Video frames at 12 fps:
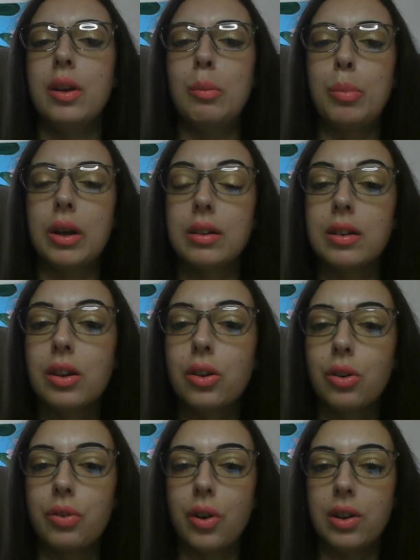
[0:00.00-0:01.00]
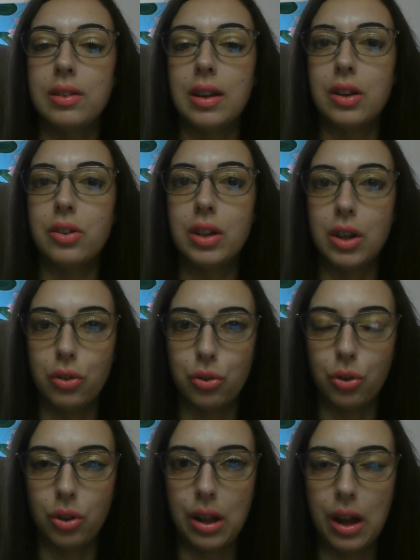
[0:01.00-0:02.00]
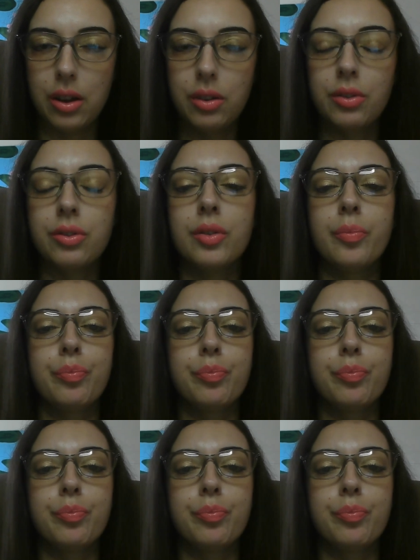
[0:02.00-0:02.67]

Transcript: and building your foundation in true love.